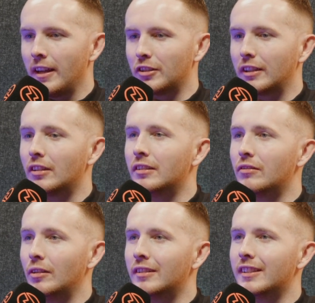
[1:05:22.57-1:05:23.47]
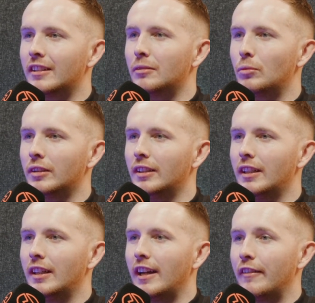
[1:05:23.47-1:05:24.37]
So I turned around and said to him, well,
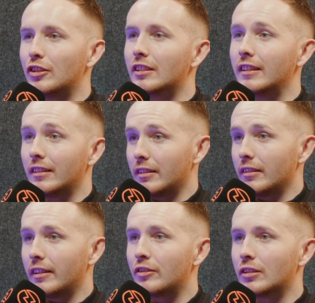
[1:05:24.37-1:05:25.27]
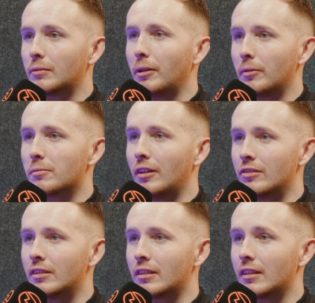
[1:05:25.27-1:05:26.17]
I've just published my
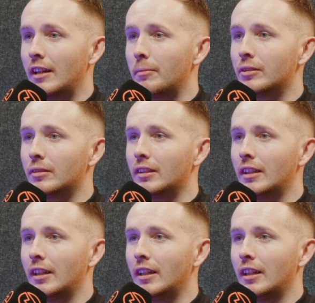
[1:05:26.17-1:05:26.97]
100th episode.